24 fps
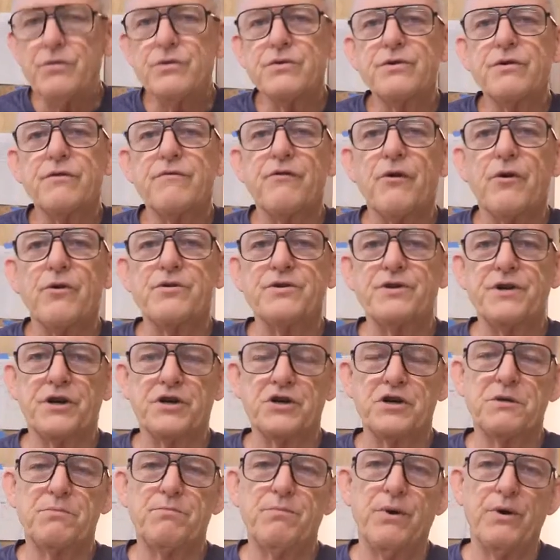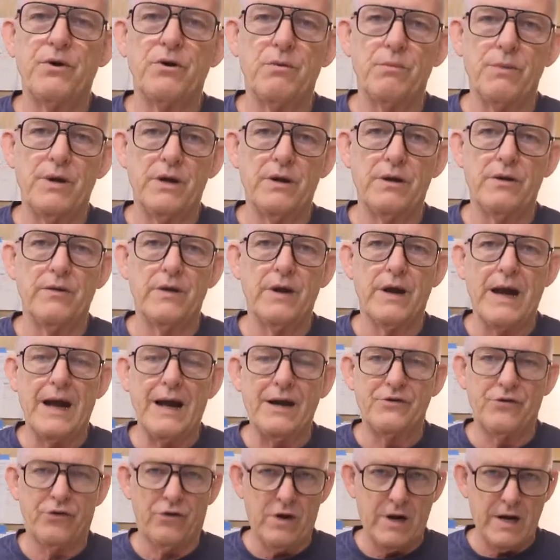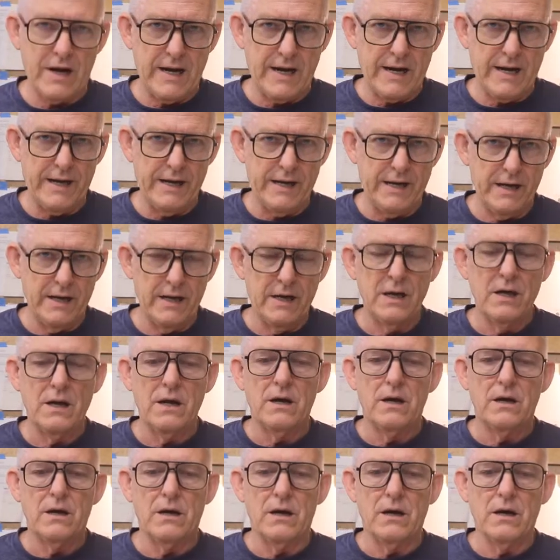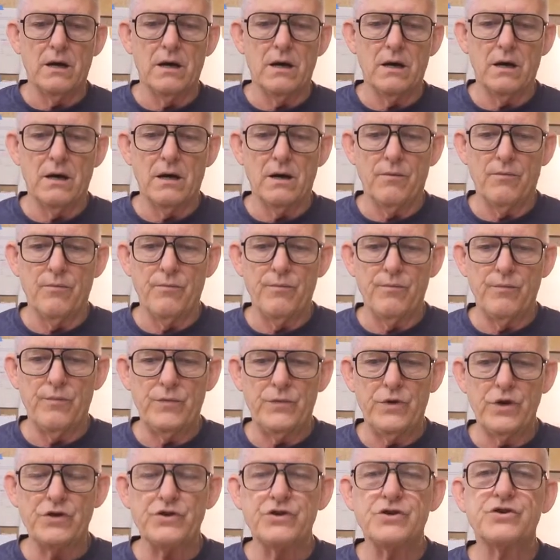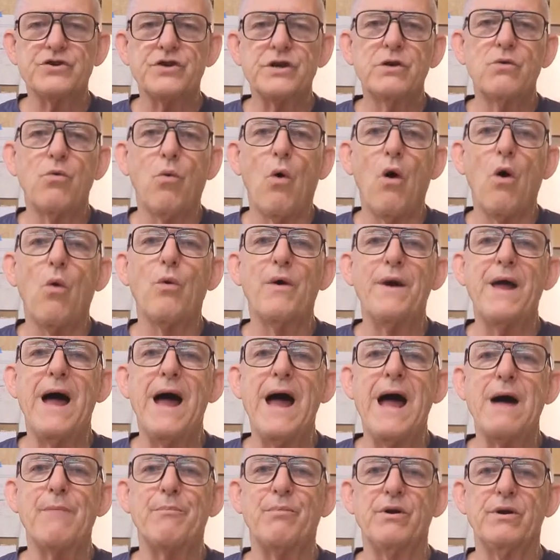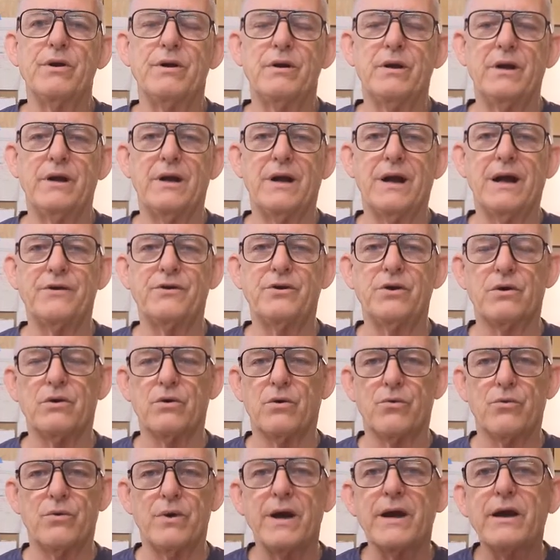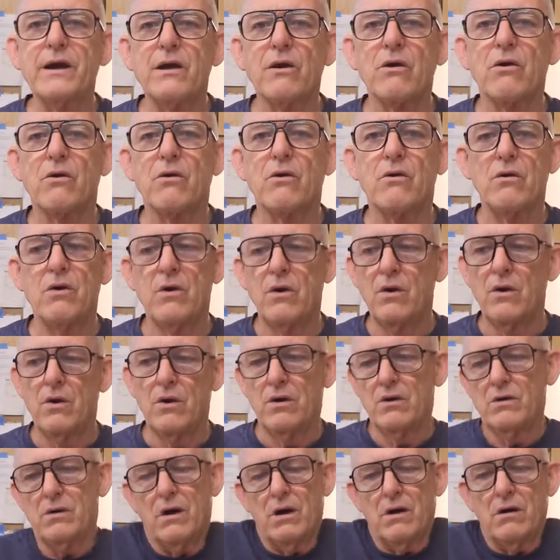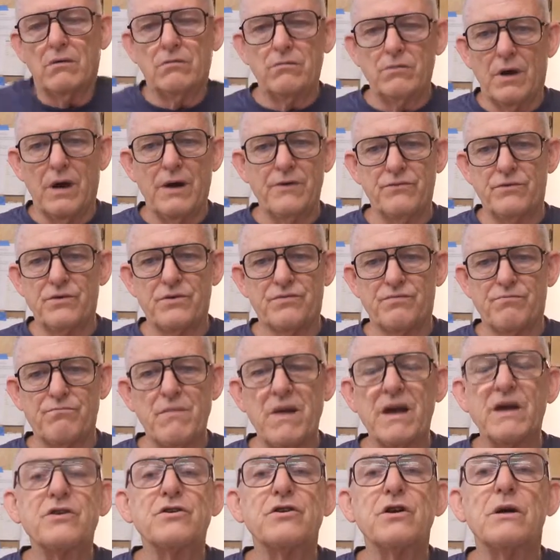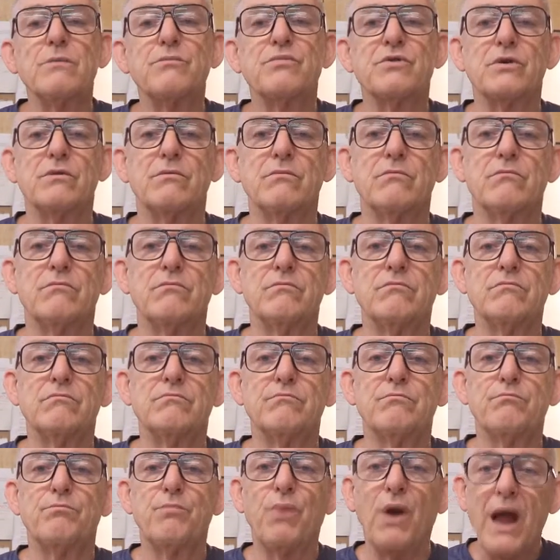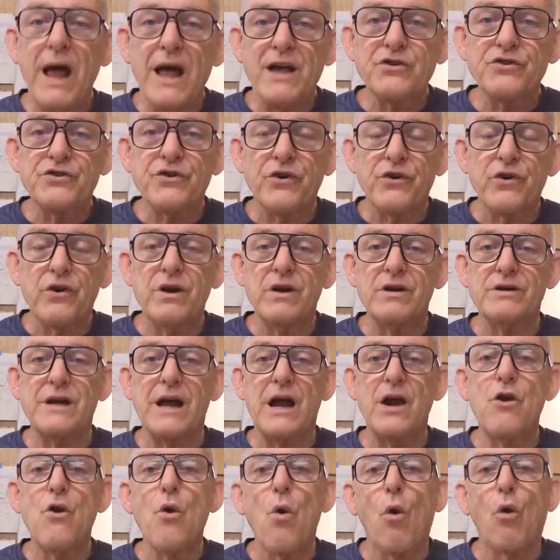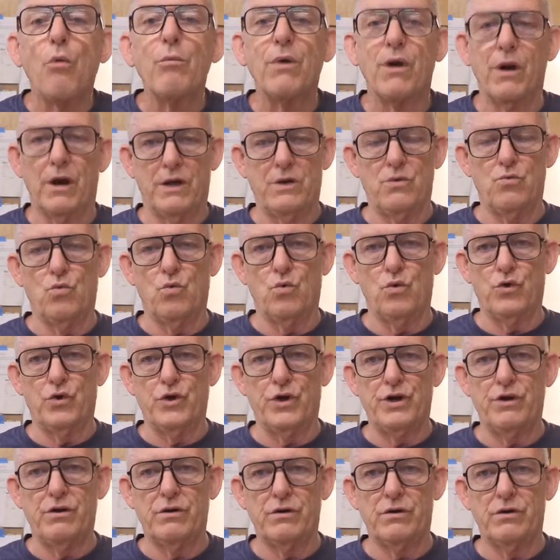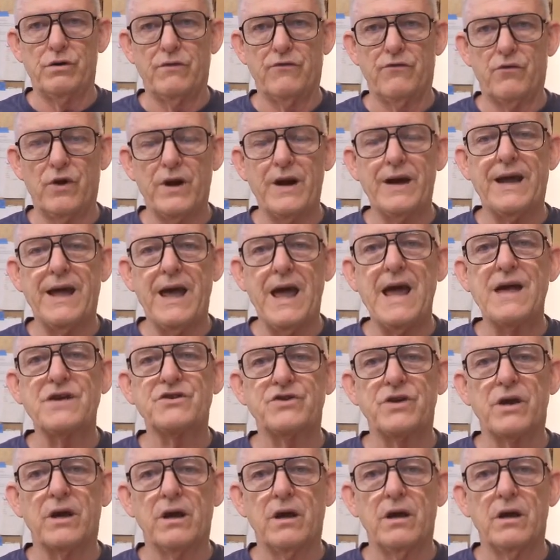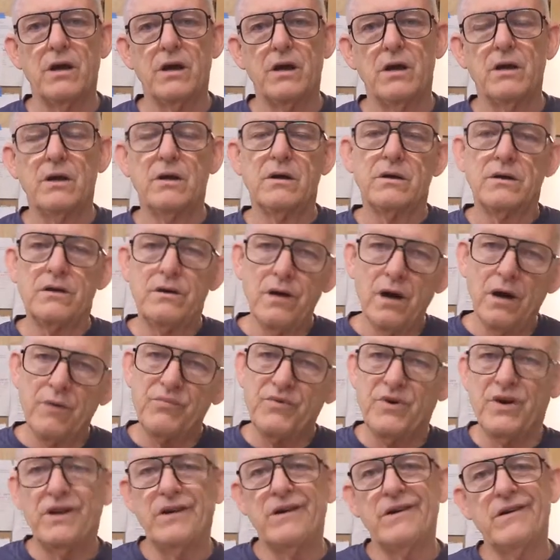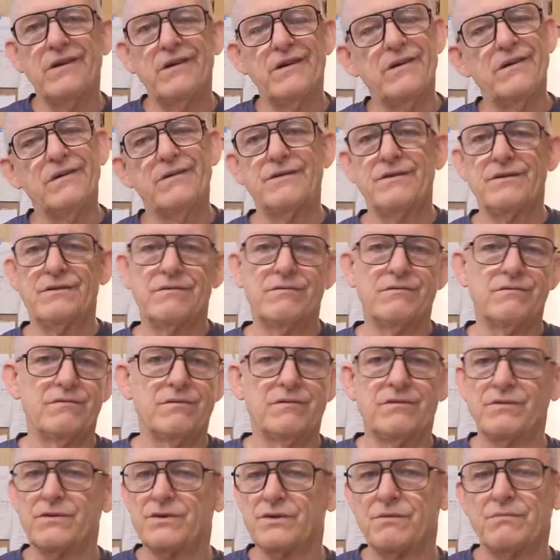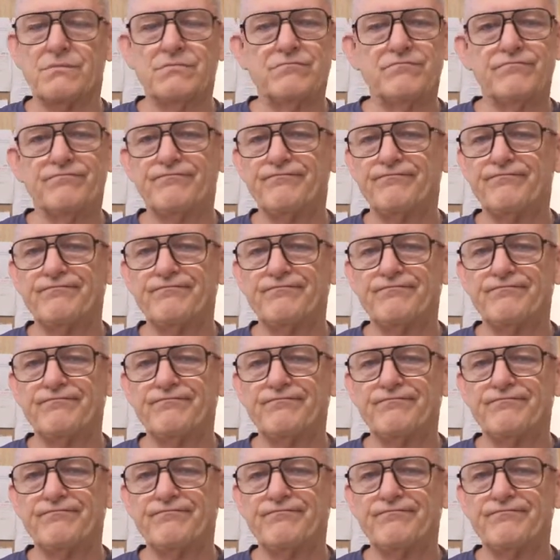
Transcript: was the first experiment that I tried um, just to see what would happen. And I took a regular, um, I just mixed up some plaster as I normally would for a casting, dumped in some